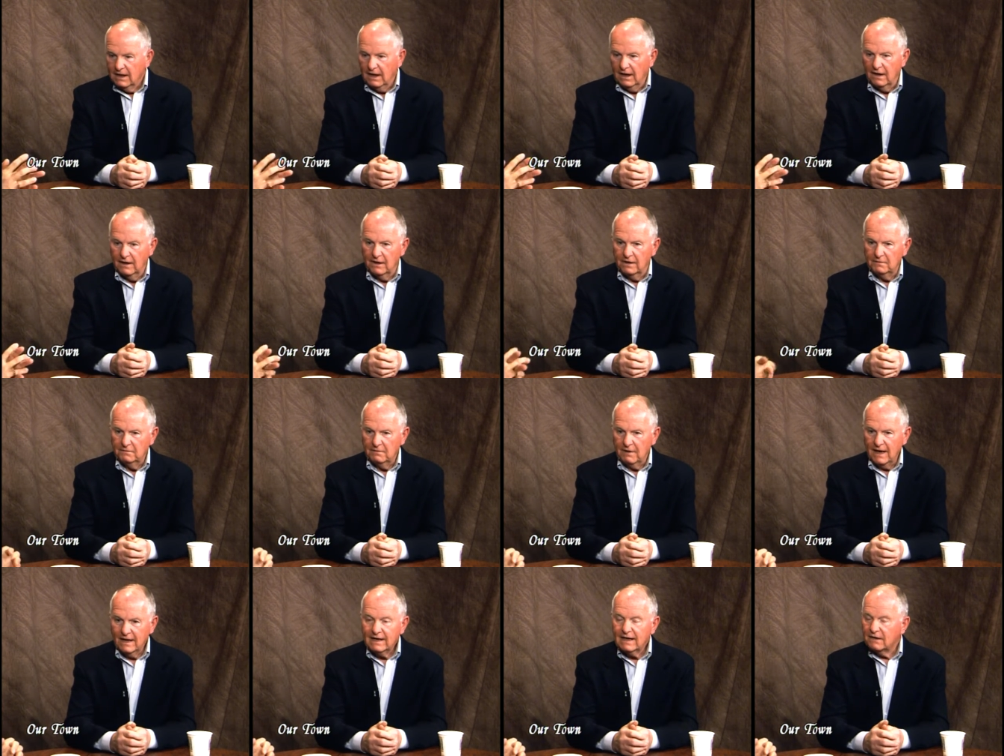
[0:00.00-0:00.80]
Uh,
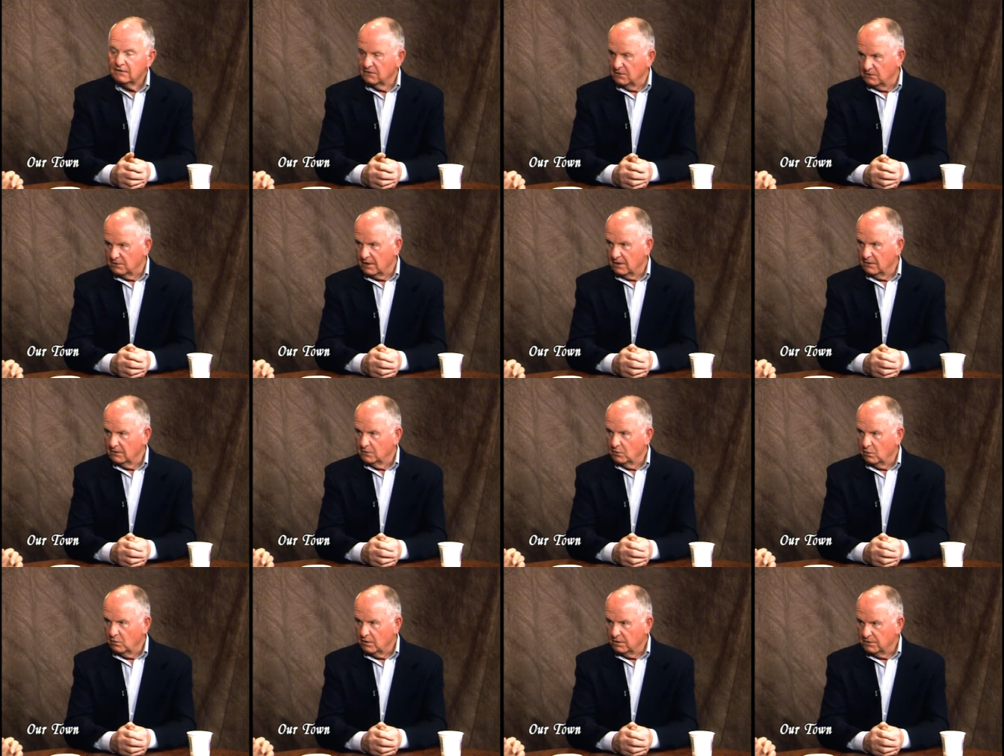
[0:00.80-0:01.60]
I had desired
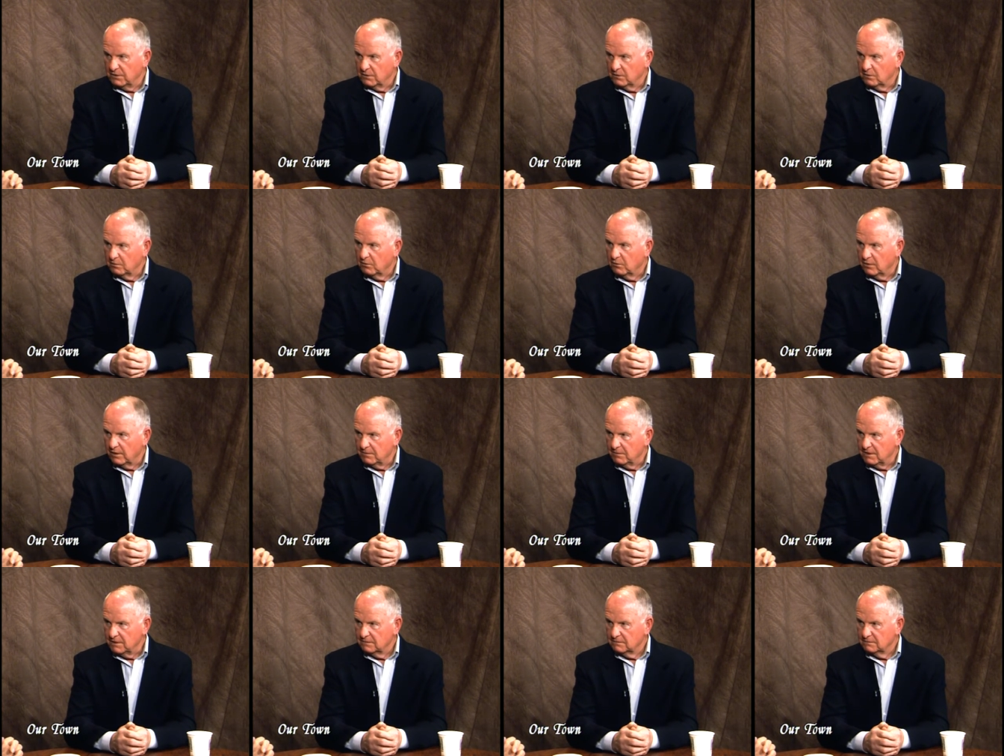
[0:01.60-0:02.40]
the one-year
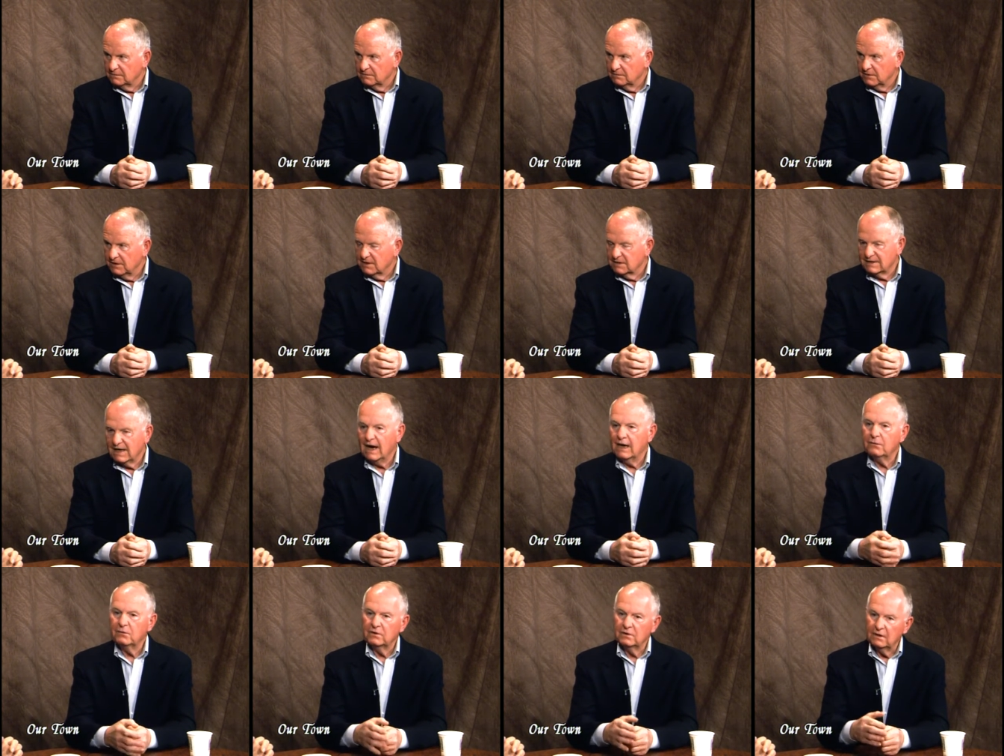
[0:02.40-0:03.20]
appointment because
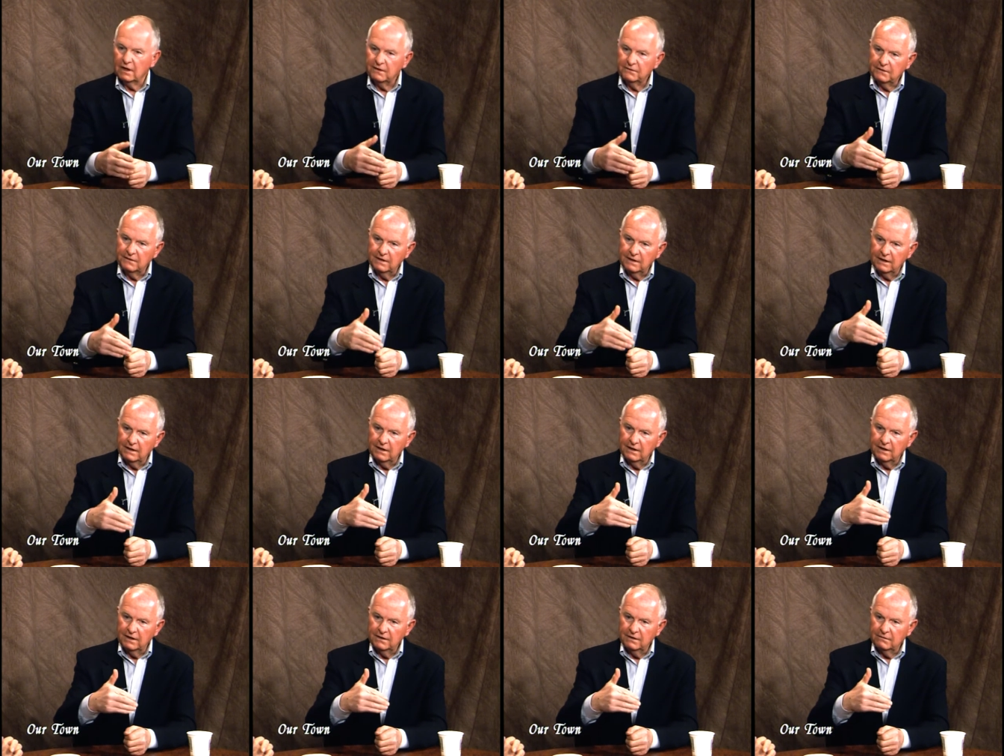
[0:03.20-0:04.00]
I would like to get
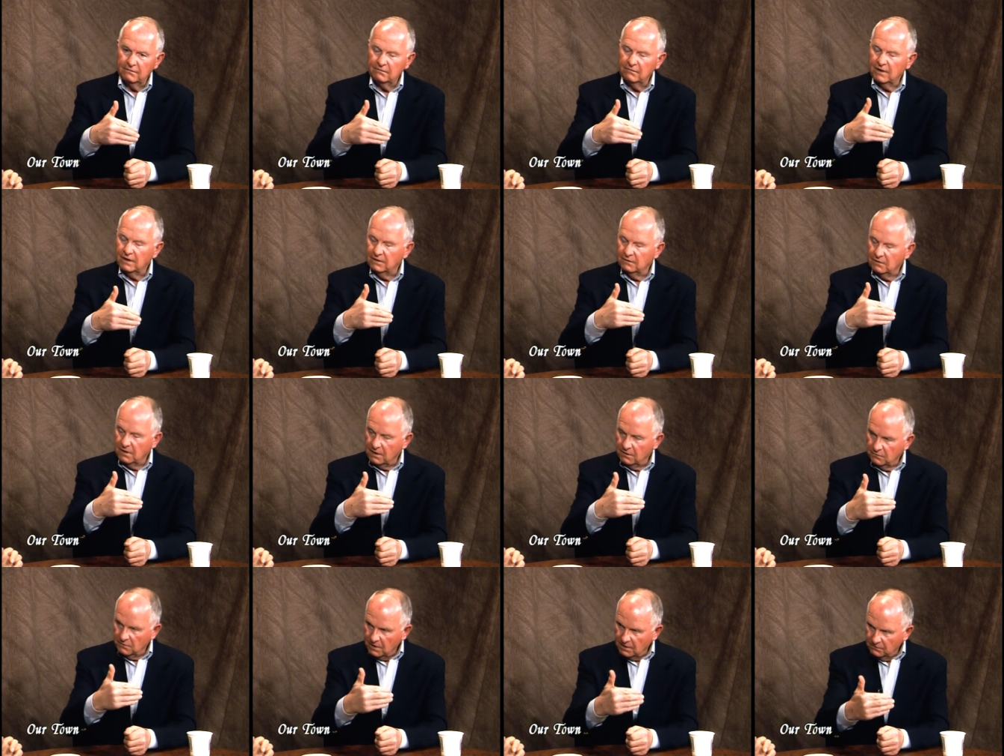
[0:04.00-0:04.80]
in and, and,
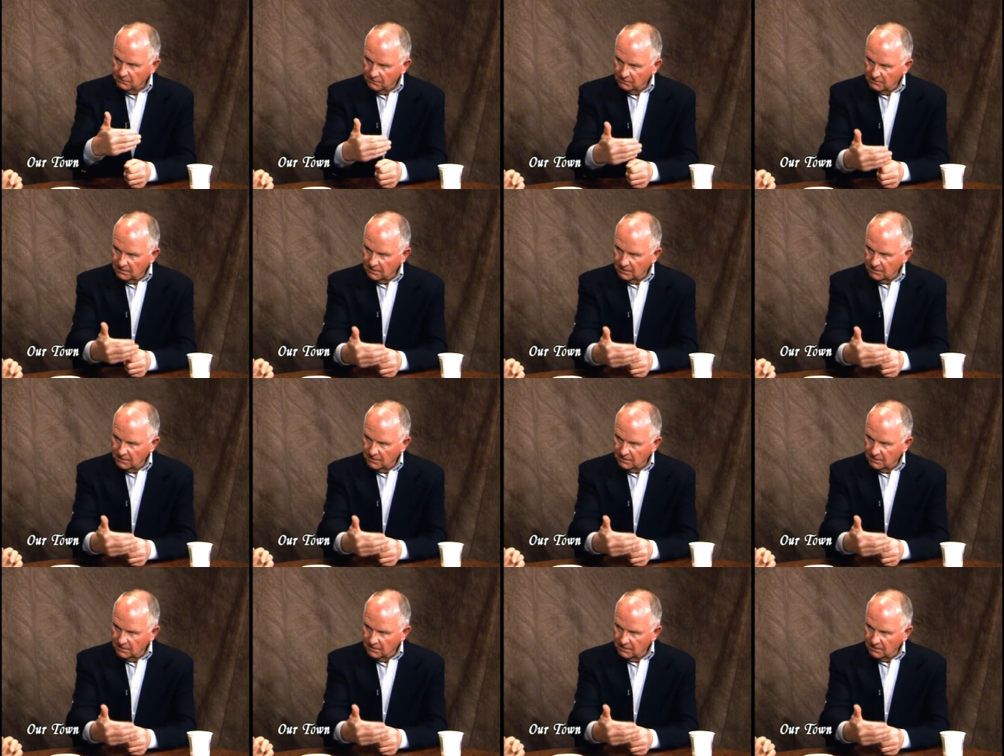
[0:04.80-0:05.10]
and, and,